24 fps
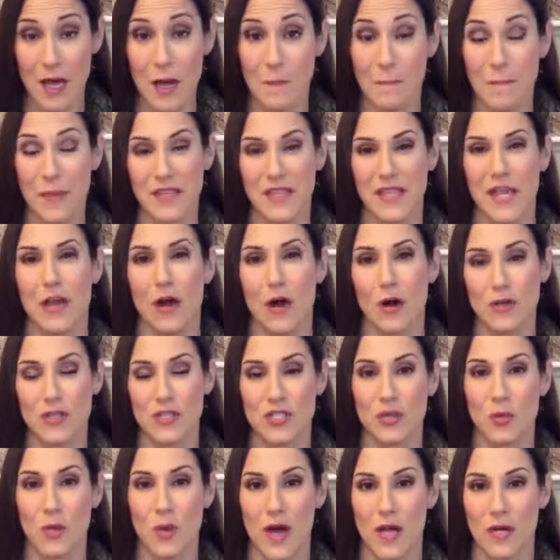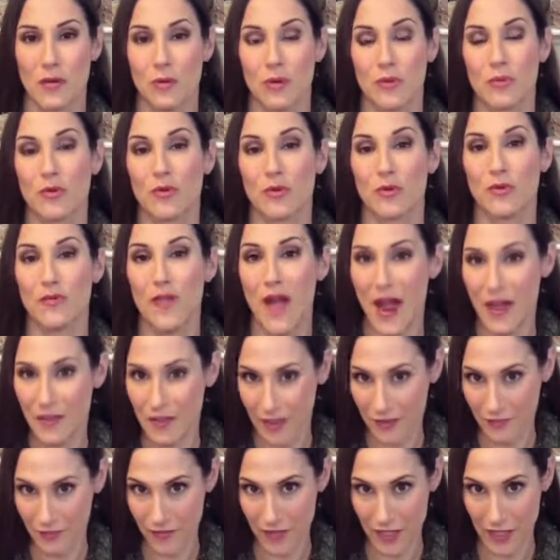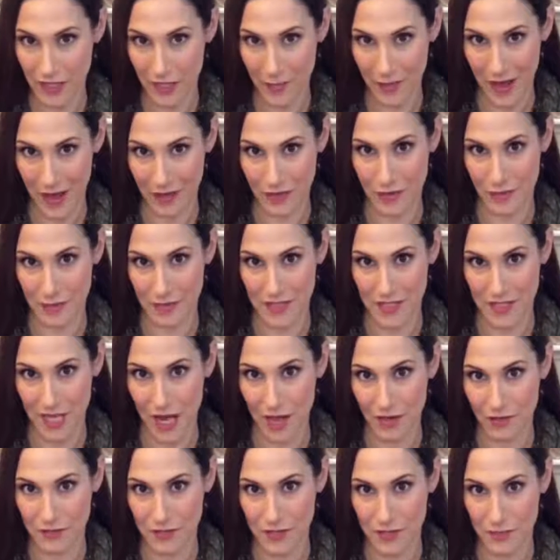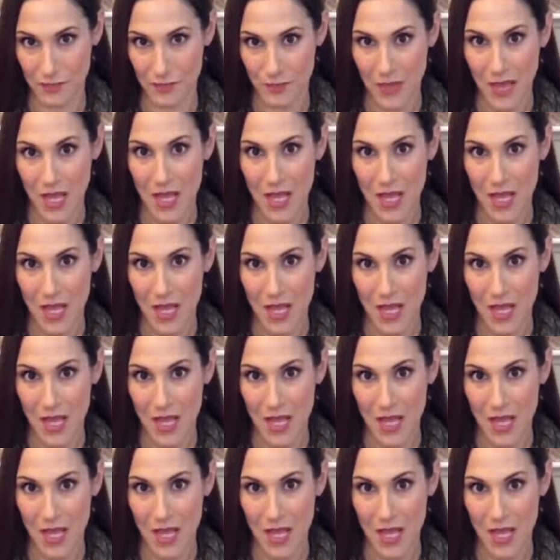but they also want to improve how they feel about themselves.